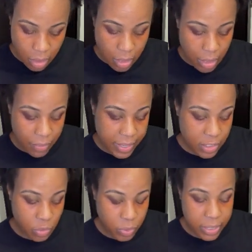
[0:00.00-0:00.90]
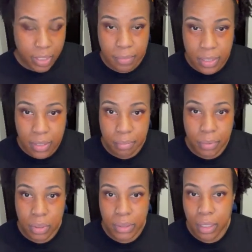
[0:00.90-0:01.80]
I think I just want to keep it simple
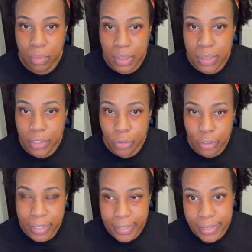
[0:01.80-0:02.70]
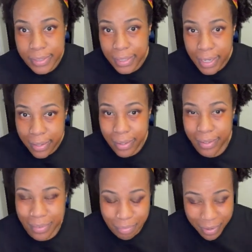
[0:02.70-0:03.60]
because I don't want to sit here all day. Yesterday,
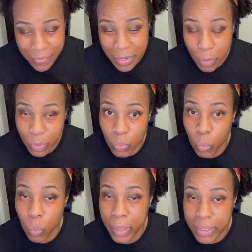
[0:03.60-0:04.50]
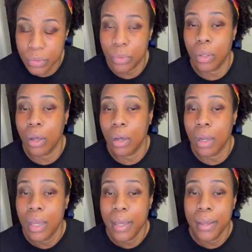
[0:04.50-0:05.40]
my video was way too long
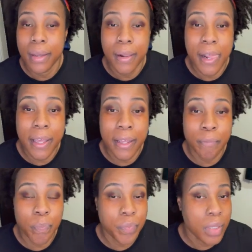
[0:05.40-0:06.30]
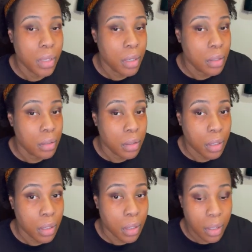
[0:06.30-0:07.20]
and
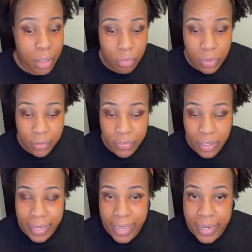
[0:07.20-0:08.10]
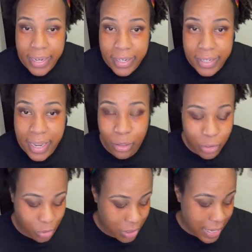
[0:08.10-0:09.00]
I don't really feel like editing it down.
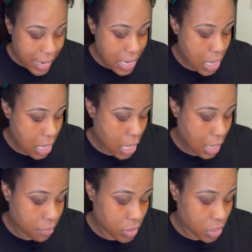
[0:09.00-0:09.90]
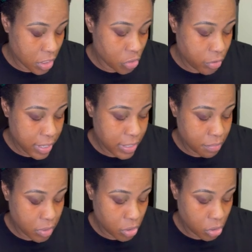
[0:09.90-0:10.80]
So today, I'm just going to try to keep
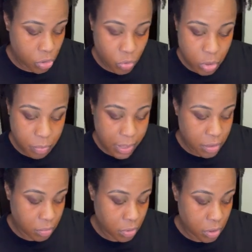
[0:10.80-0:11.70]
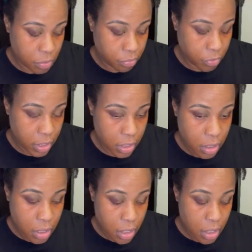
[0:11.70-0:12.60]
this as short as possible. This is pretty.
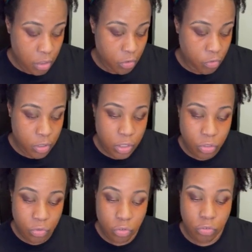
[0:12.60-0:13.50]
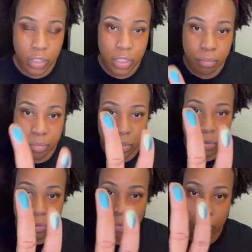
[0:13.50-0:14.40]
With these two green and
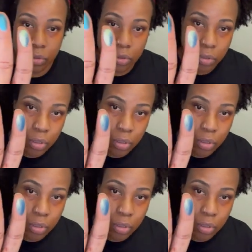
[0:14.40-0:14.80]
blues.